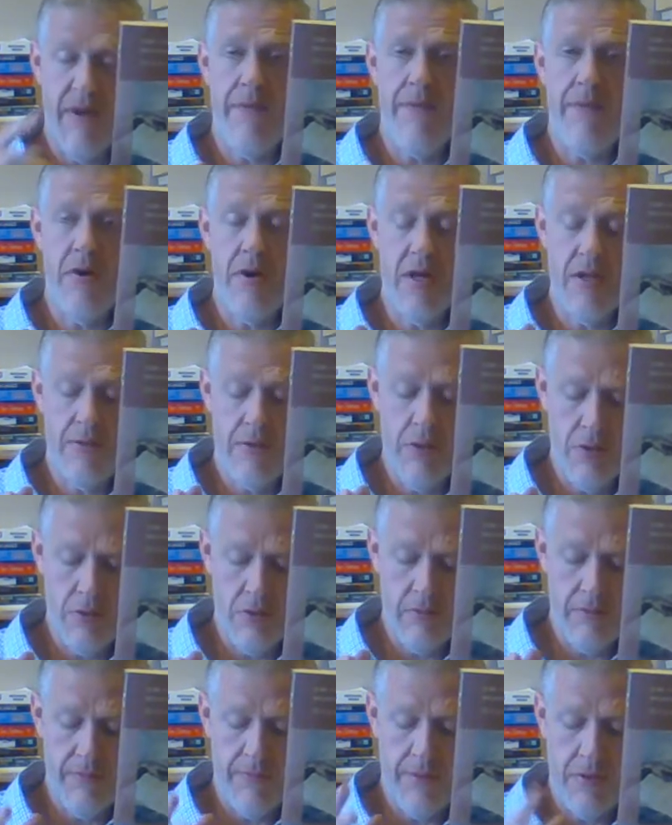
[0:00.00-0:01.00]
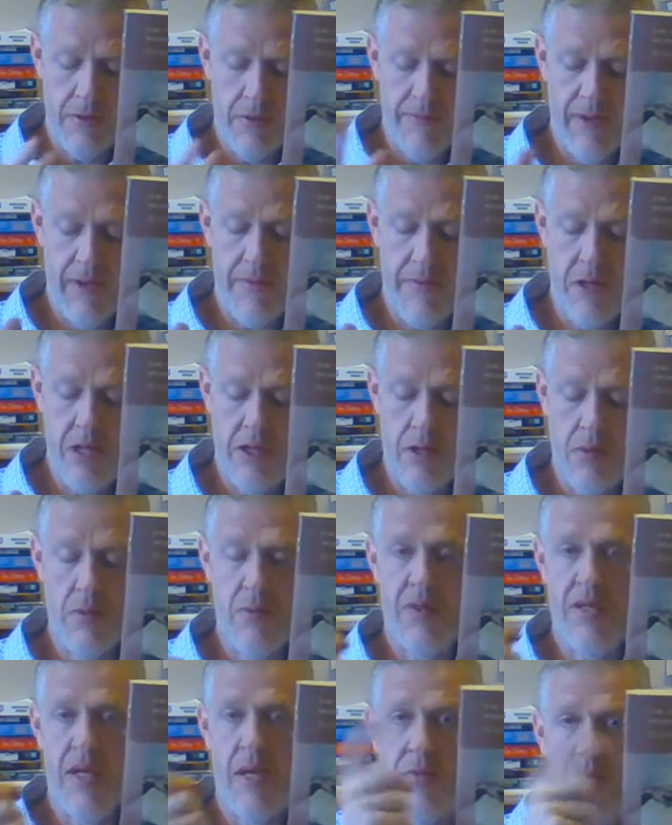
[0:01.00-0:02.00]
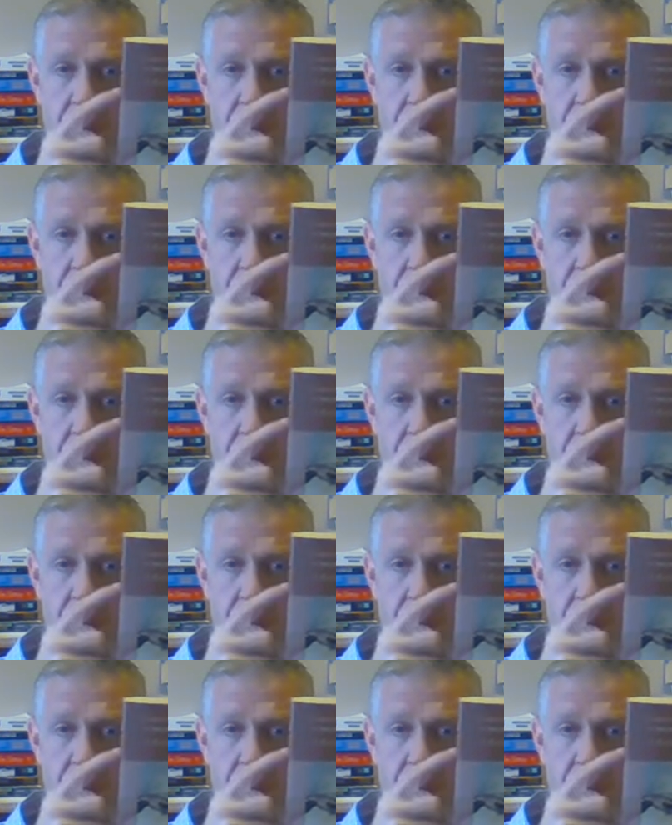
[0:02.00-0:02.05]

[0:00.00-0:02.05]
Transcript: five thirty-two, footnote five thirty-two, same